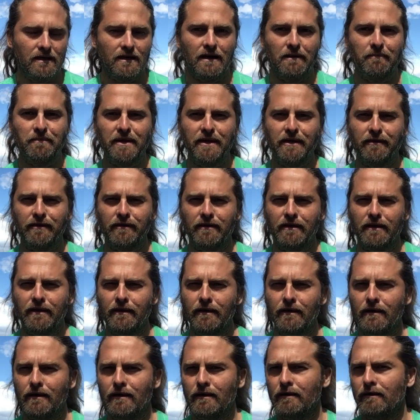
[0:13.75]
I'm here
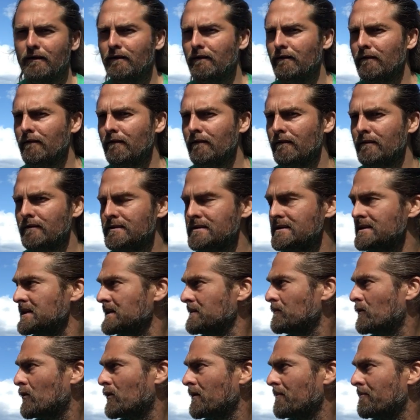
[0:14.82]
in
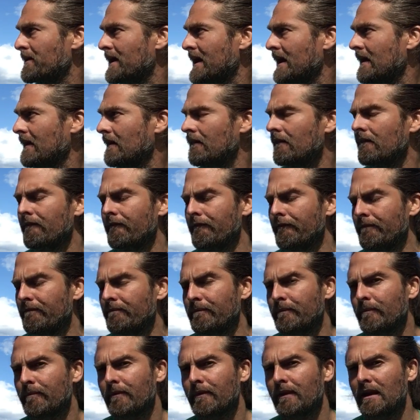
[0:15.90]
Seymour Bay,
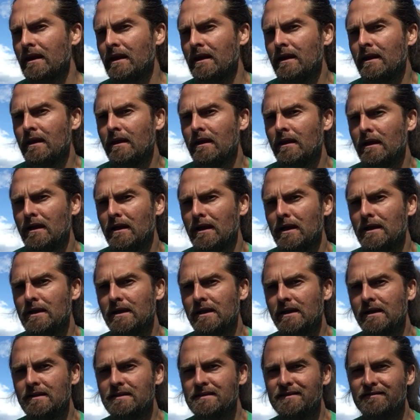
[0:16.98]
an
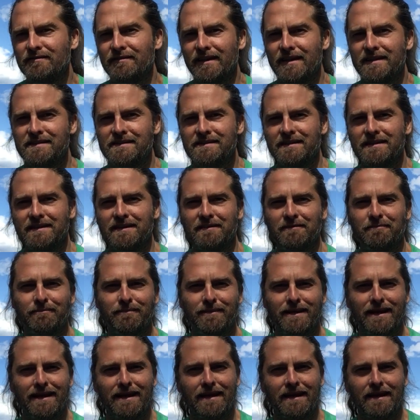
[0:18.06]
east-facing
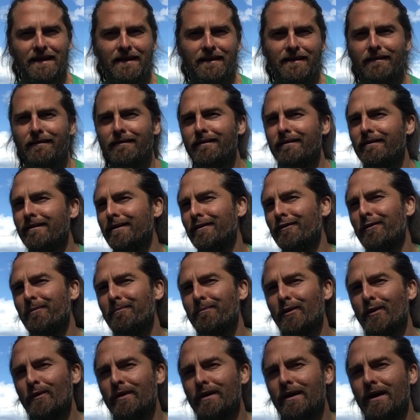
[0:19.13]
bay here on
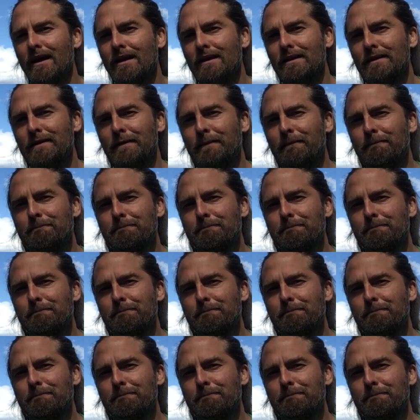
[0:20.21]
Bowen Island,